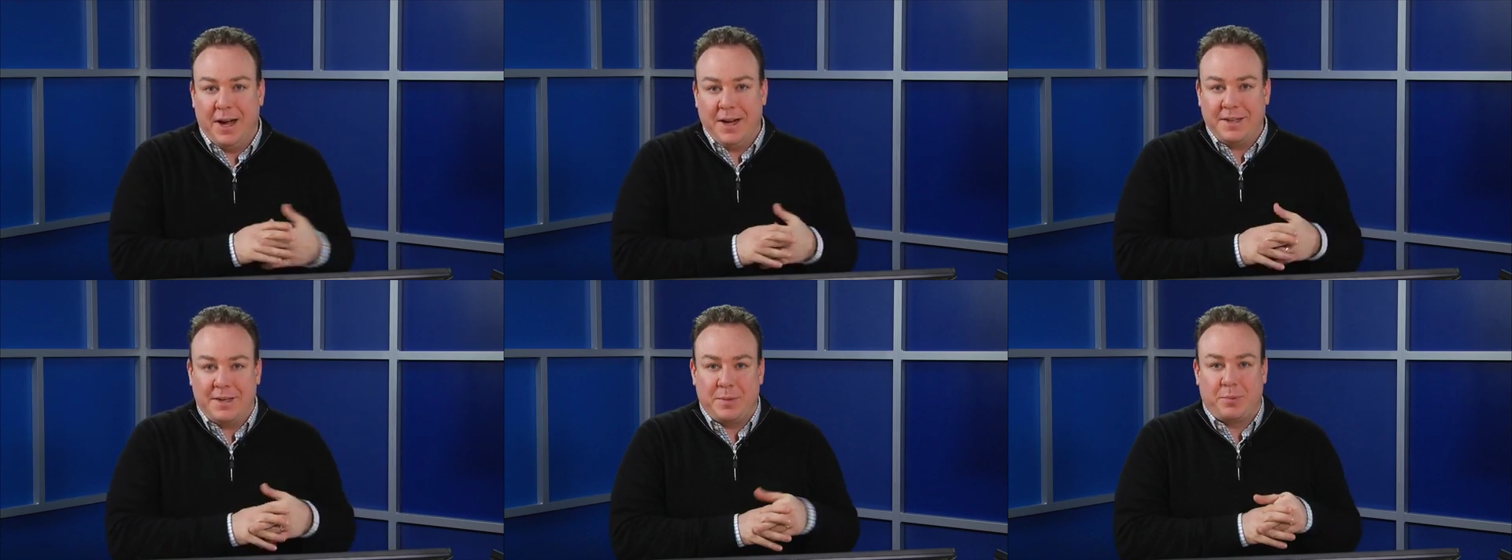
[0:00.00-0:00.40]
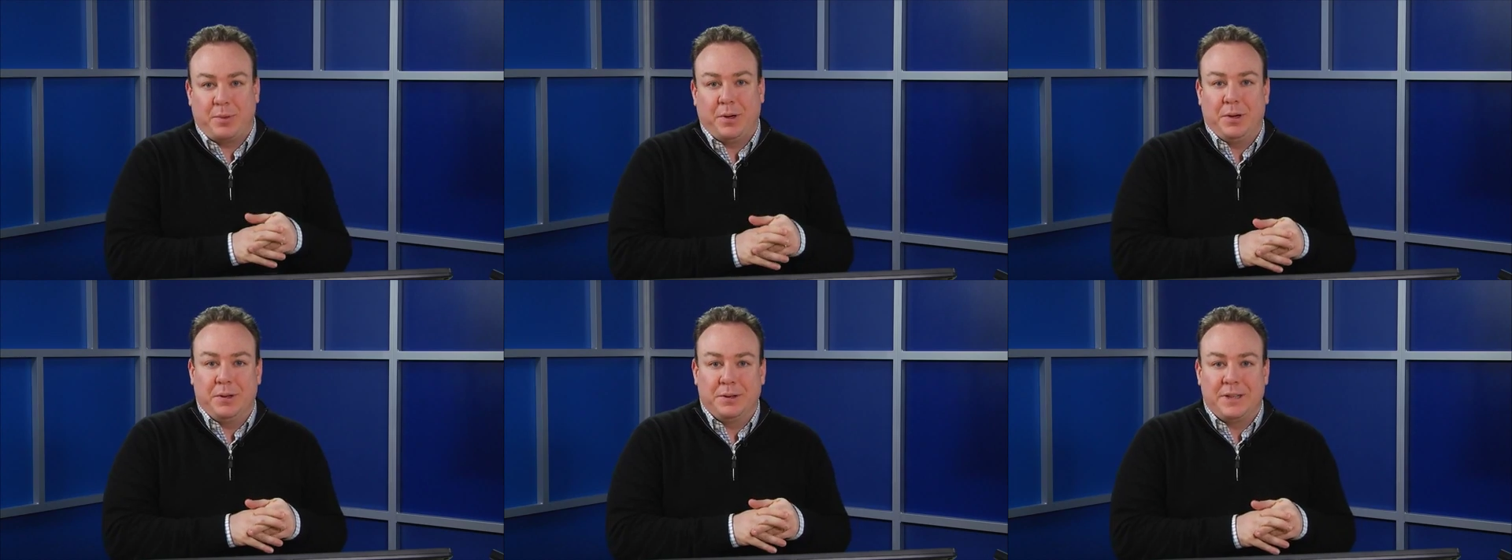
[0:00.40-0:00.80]
IT
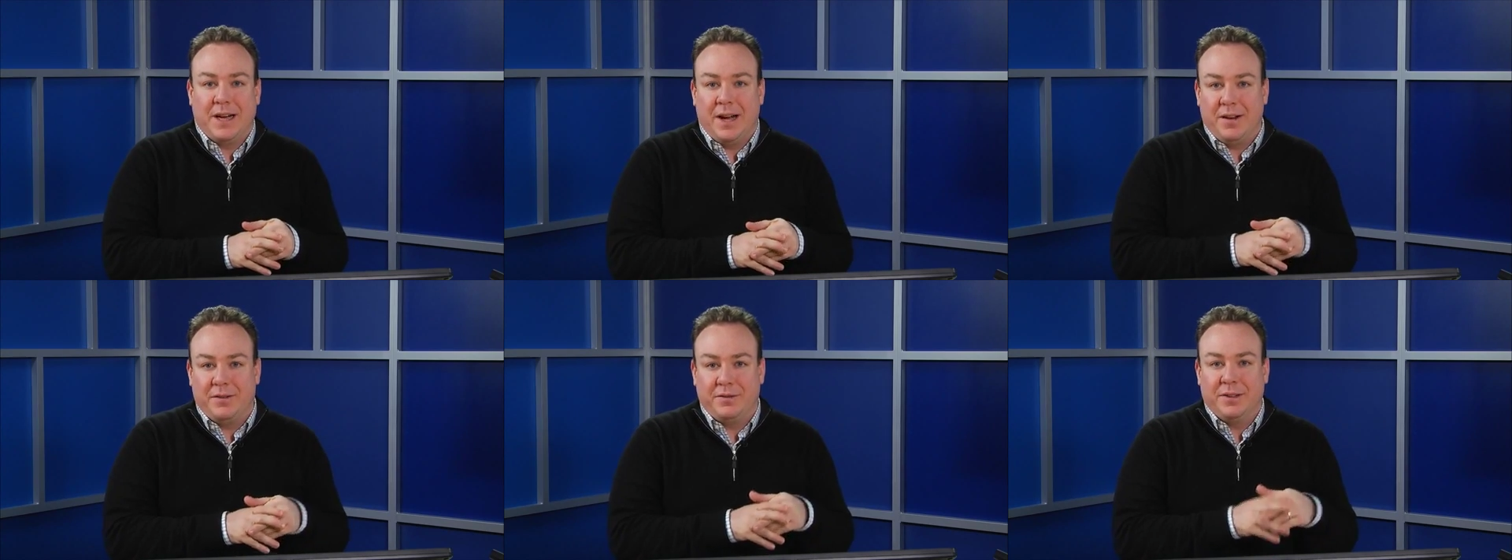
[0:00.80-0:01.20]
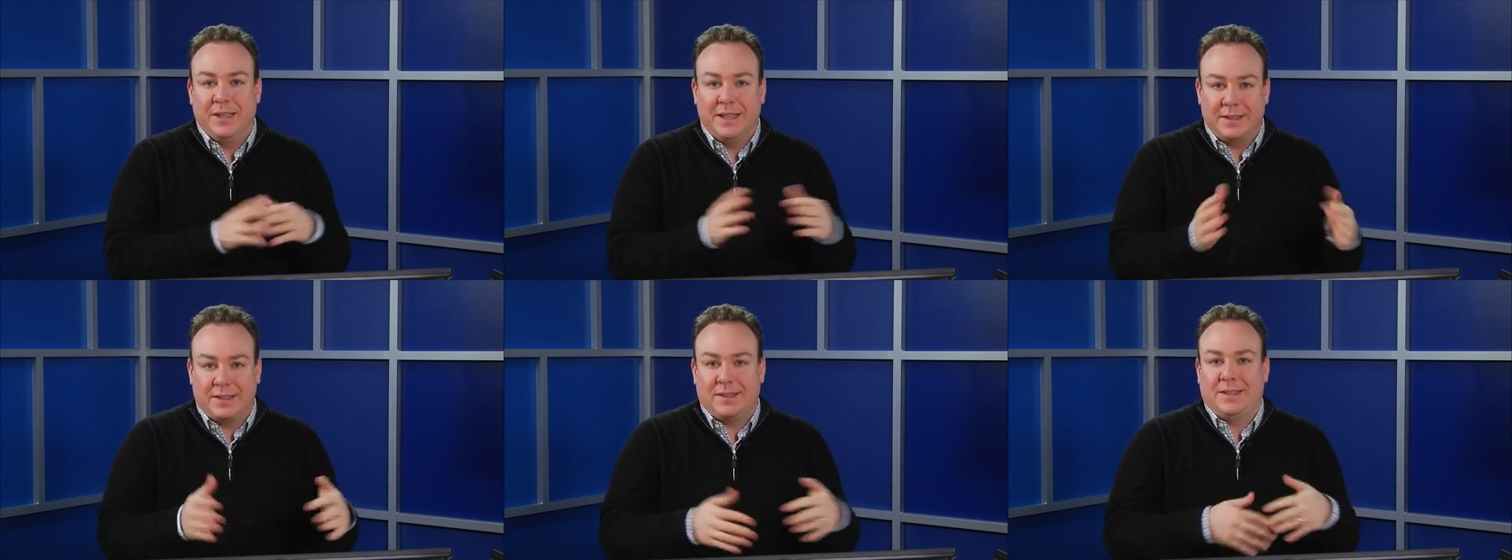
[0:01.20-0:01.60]
pros have
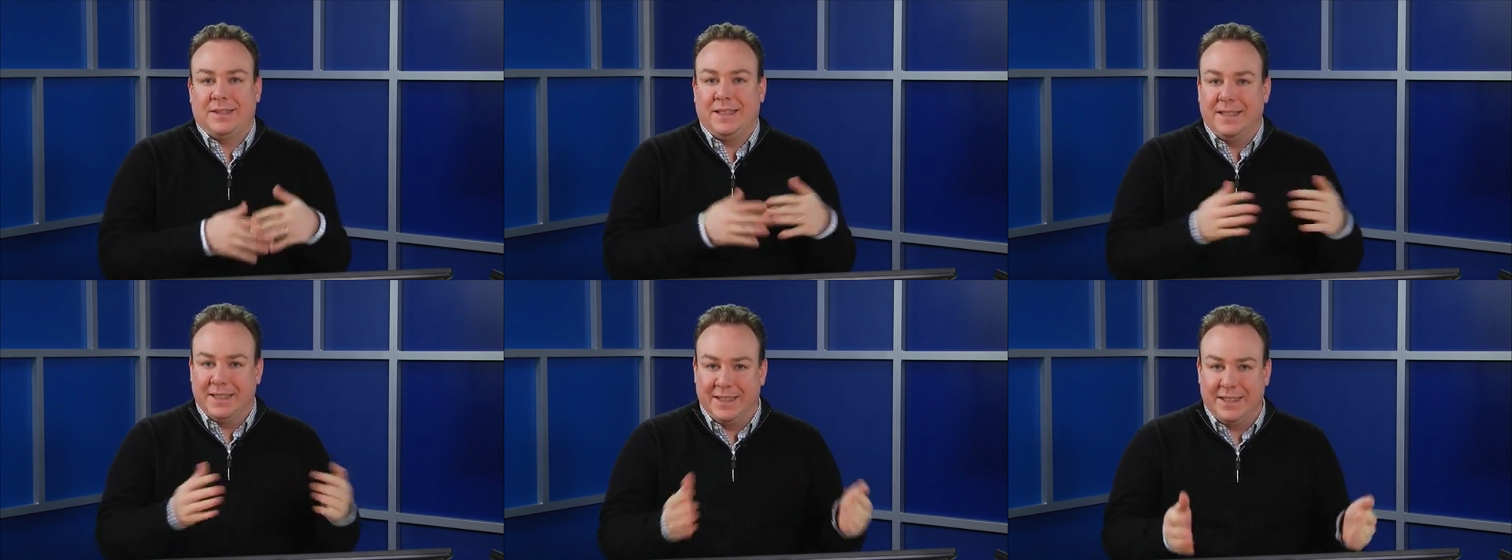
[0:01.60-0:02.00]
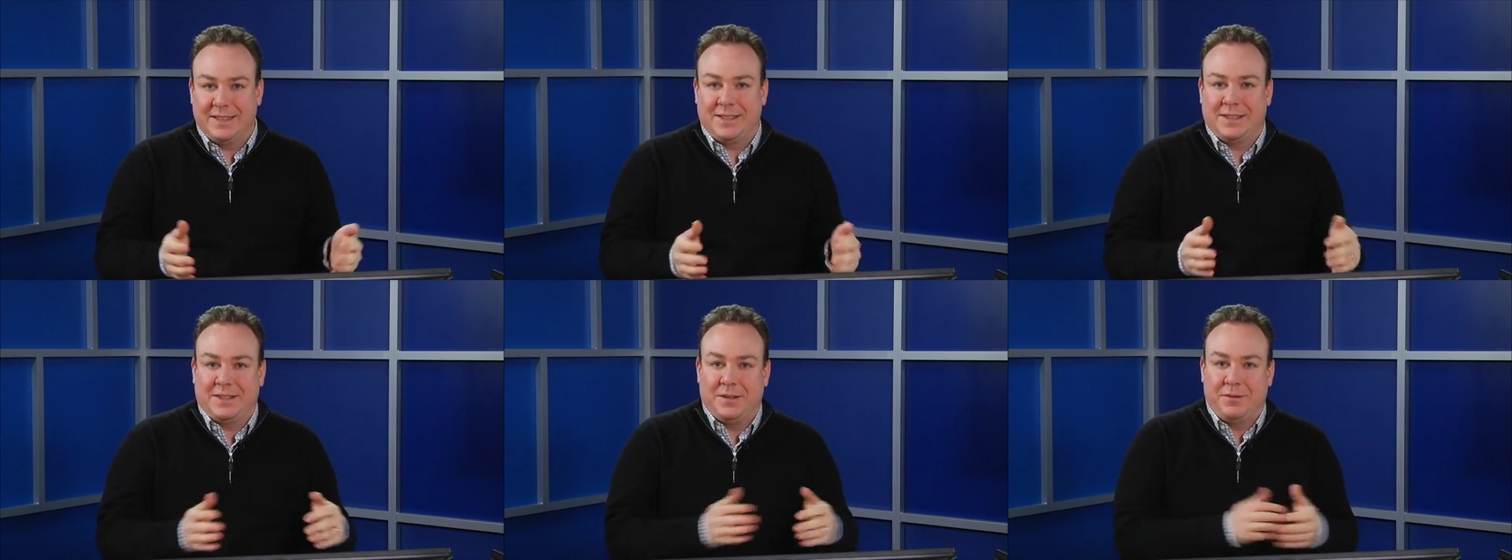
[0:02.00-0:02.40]
lists and
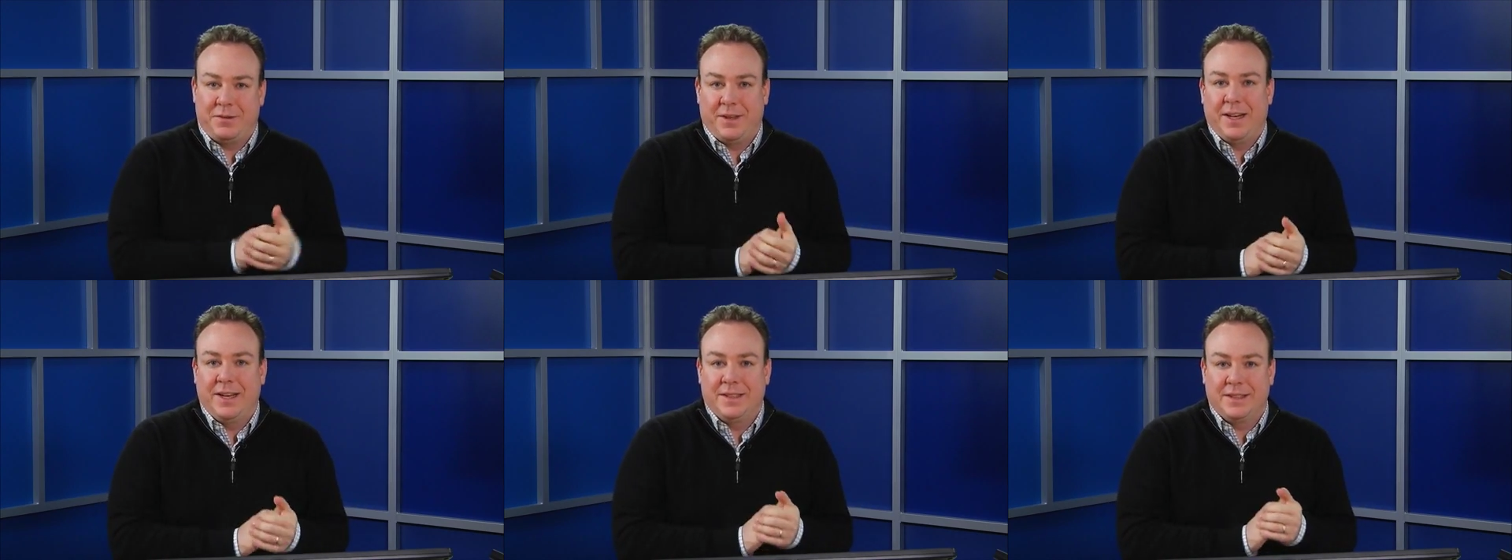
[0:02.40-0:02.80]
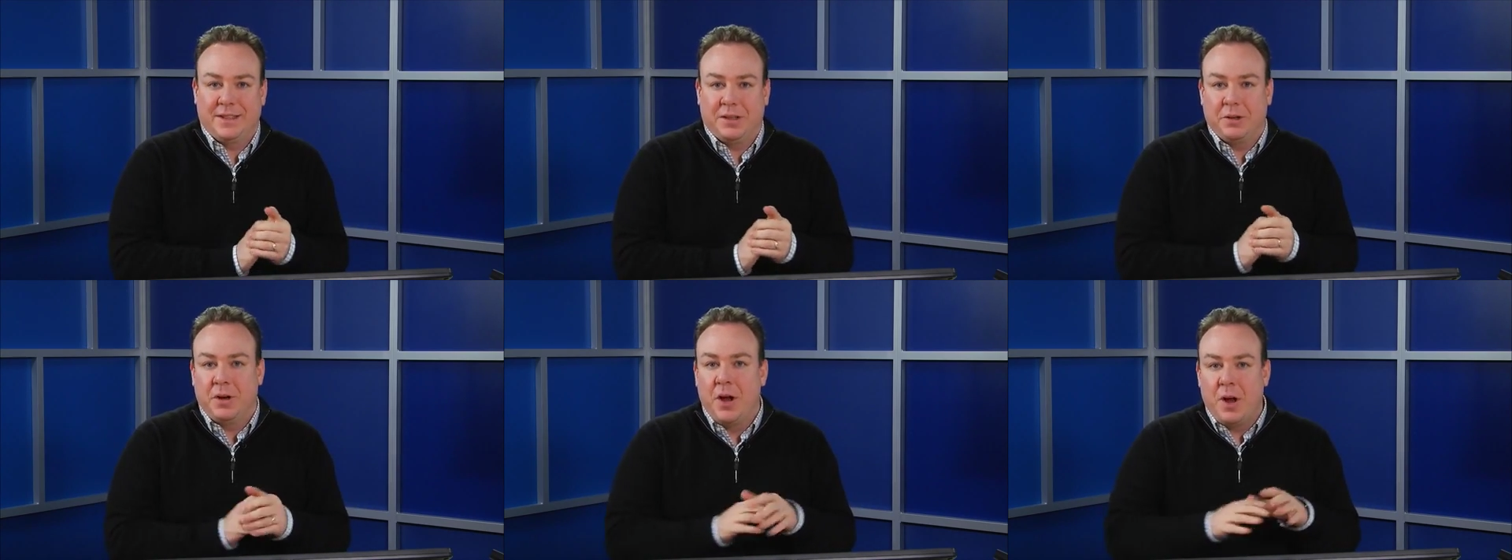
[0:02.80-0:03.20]
lists of things
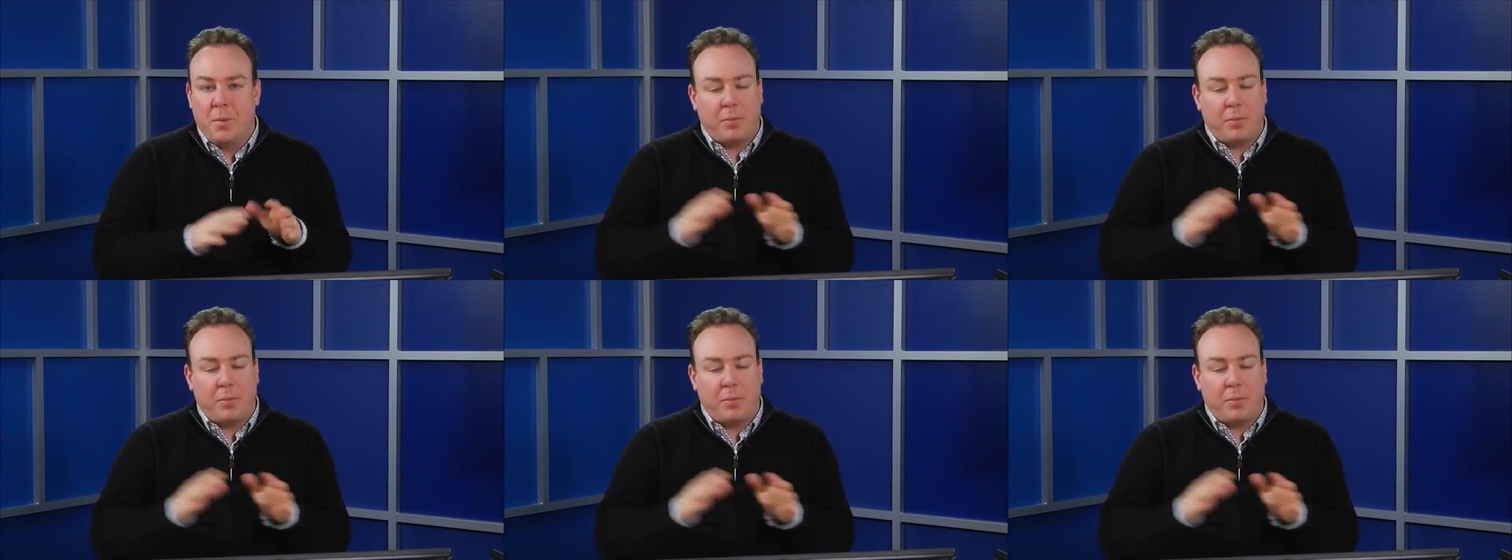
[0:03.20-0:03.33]
that are